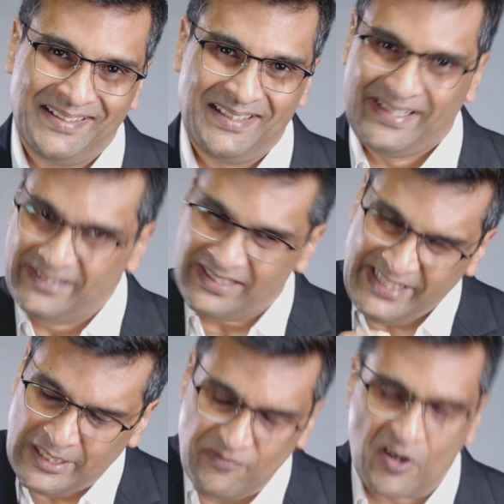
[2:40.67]
In the
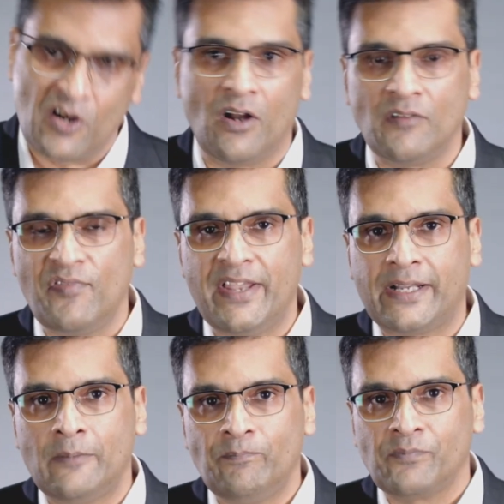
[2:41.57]
heat of a
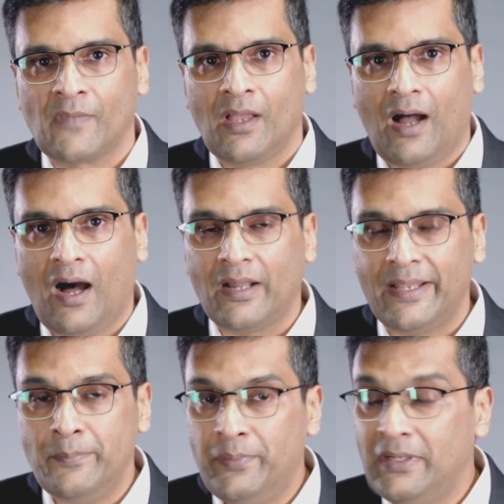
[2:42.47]
conflict, our
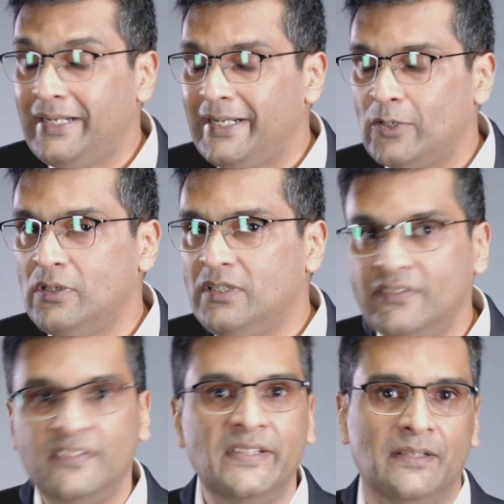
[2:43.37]
ability to
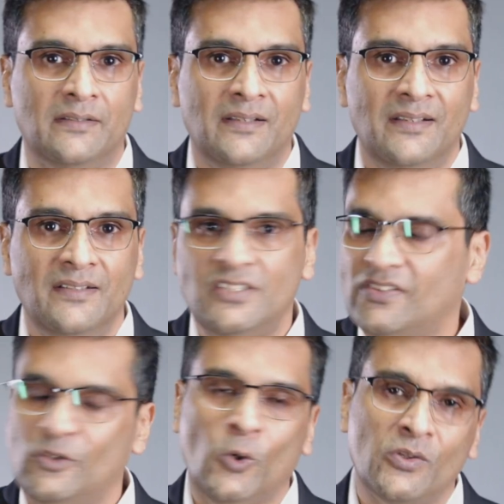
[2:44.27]
listen
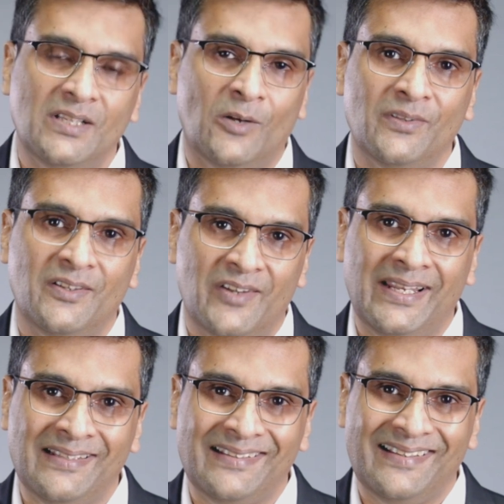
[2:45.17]
just goes down the
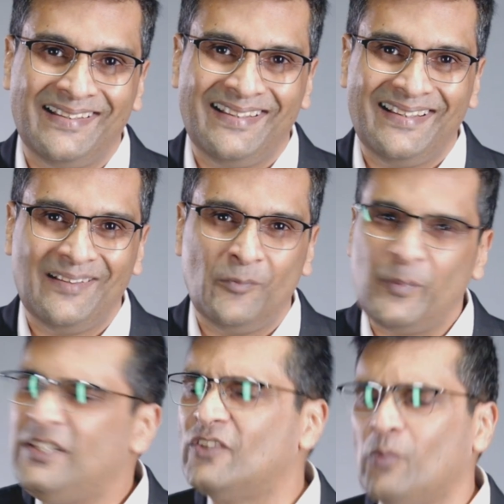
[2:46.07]
drain.
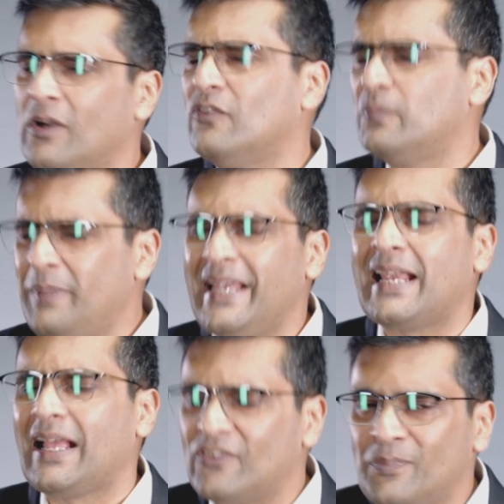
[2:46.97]
We just want to
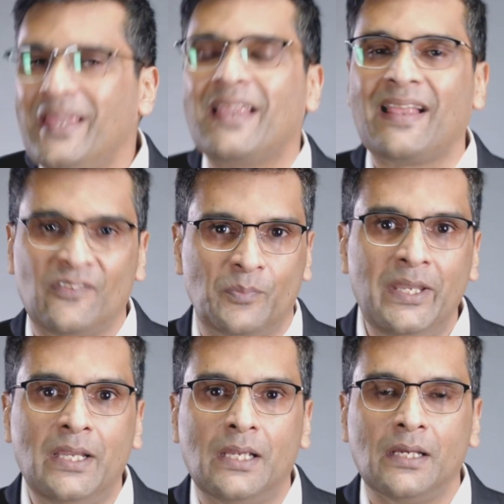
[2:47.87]
speak and speak and
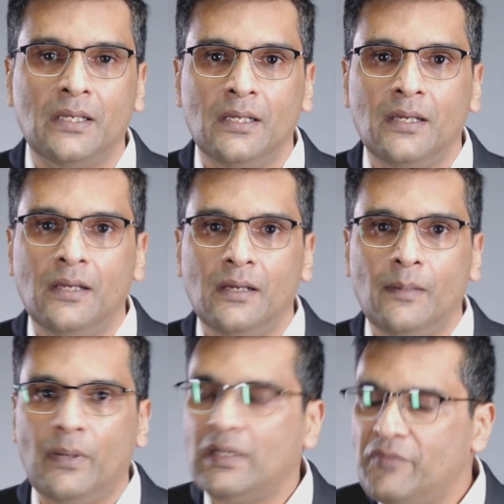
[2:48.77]
speak.
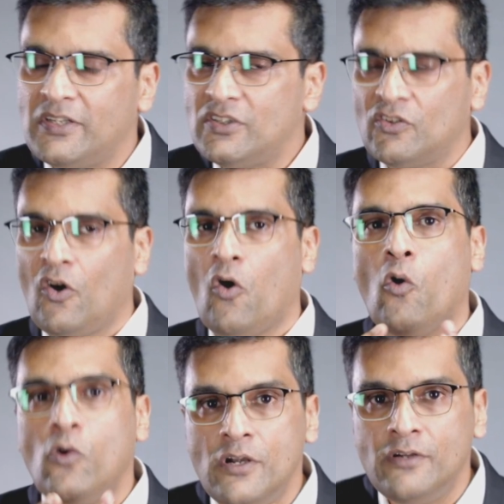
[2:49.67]
But if you can just
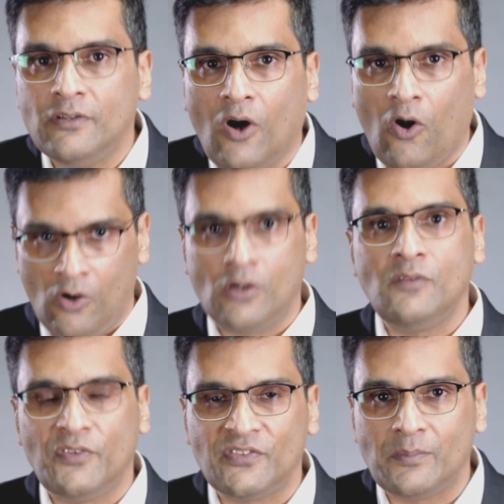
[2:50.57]
hold on
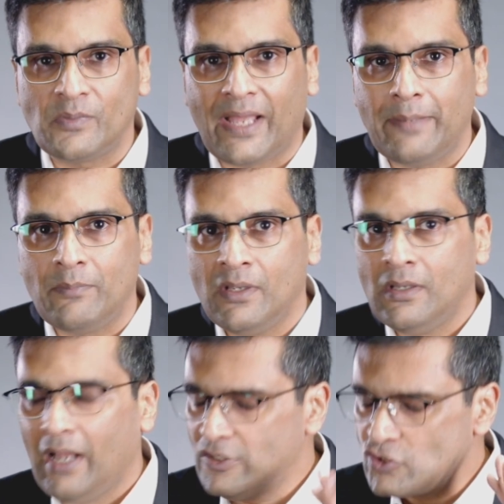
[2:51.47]
for some time
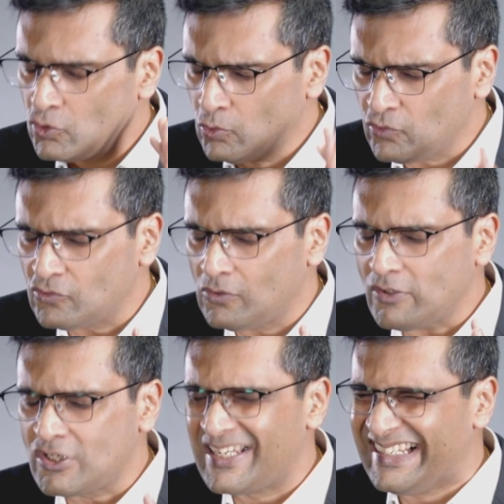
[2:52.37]
and choose to
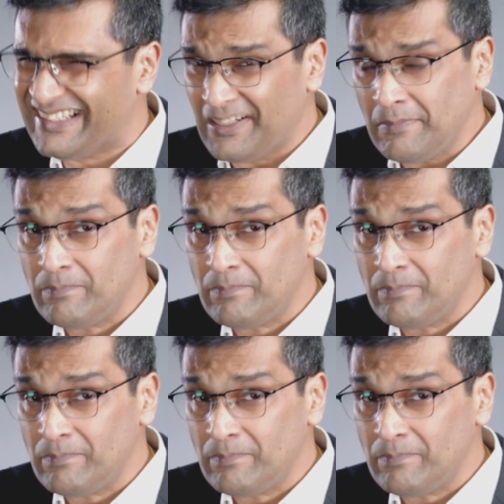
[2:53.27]
not hear,